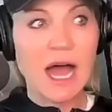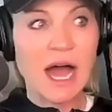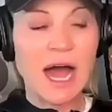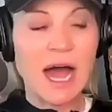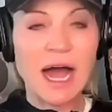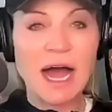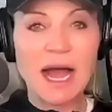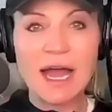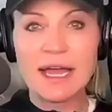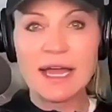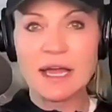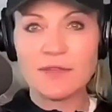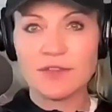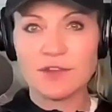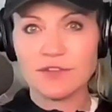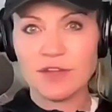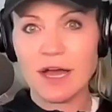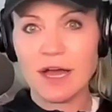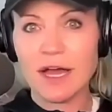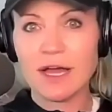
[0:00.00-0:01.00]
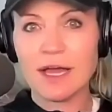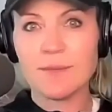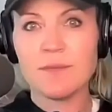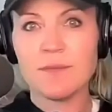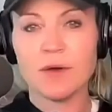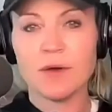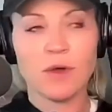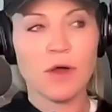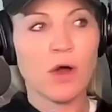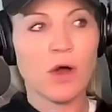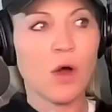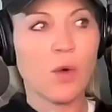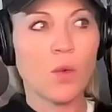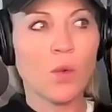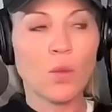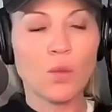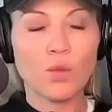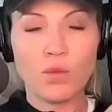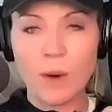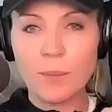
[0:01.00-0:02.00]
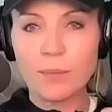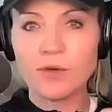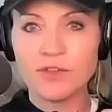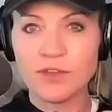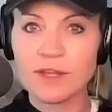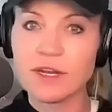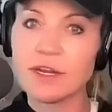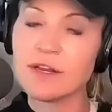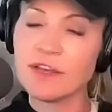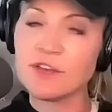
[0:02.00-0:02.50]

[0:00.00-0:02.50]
I, at the time, represented